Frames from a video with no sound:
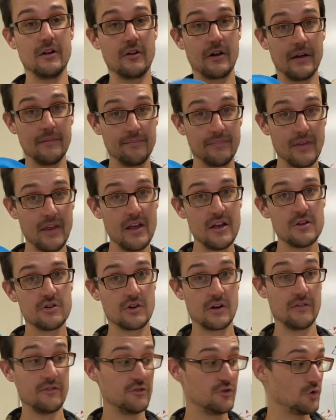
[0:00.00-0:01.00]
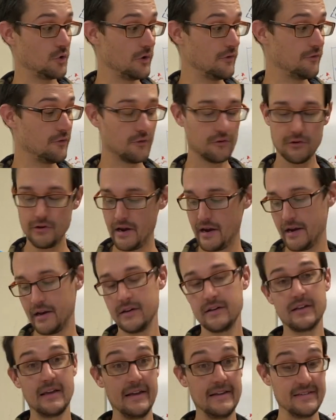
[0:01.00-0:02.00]
Okay, so you're going to have a joyful
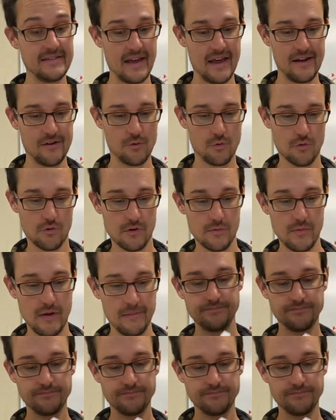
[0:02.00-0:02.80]
and a sad ornament.